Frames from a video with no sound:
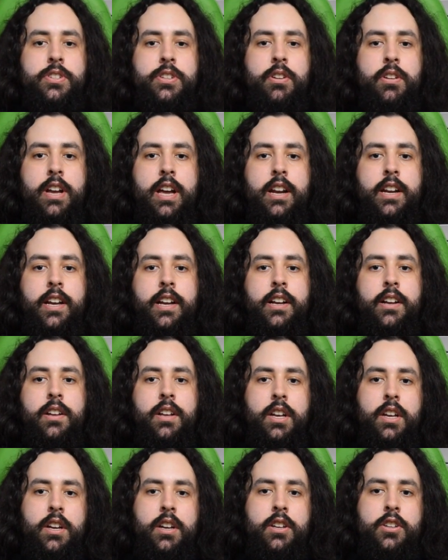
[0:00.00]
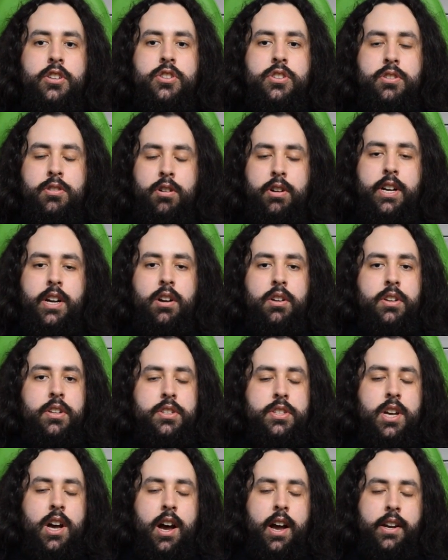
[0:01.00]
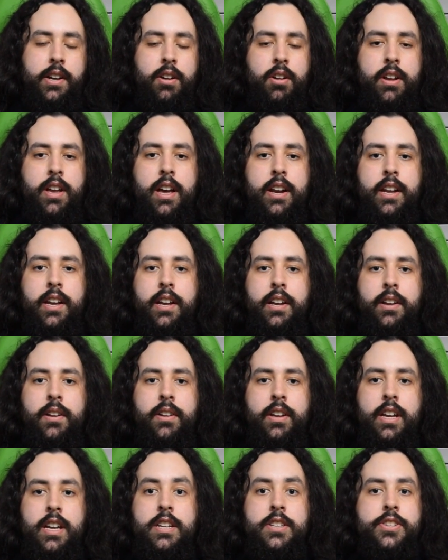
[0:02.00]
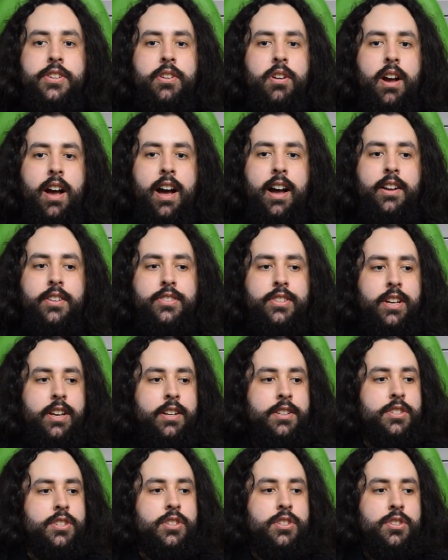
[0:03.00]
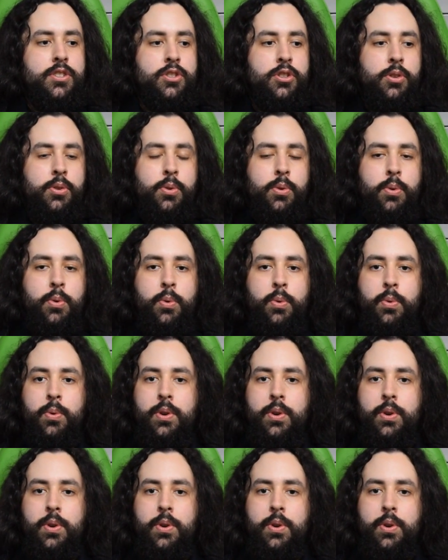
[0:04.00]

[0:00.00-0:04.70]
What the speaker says: You're getting sturdier design. You're getting easier access to